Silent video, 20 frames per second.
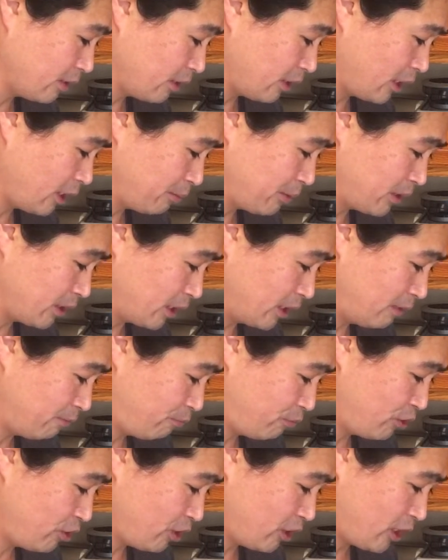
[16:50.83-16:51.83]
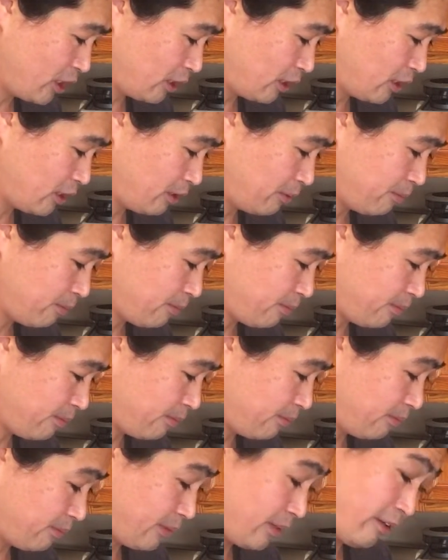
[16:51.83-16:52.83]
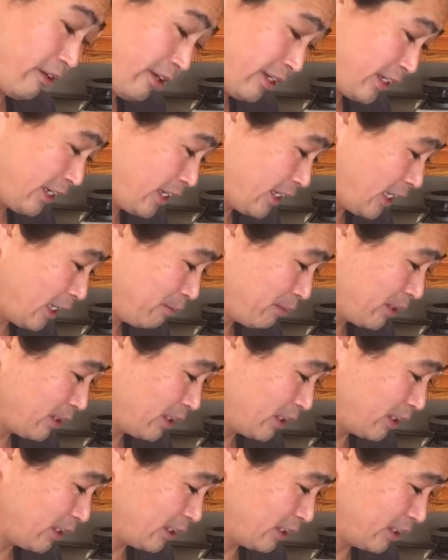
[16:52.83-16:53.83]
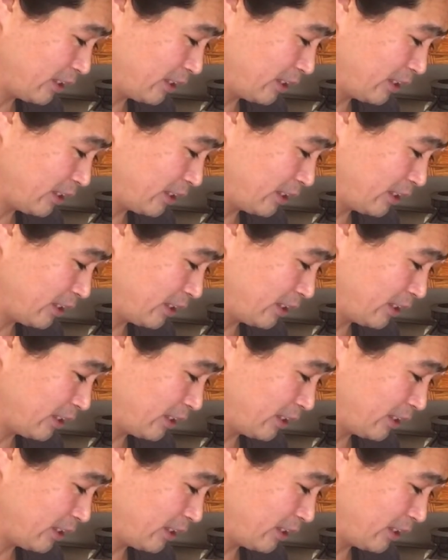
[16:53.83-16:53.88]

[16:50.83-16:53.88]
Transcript: I mean, if you're, again, I mean,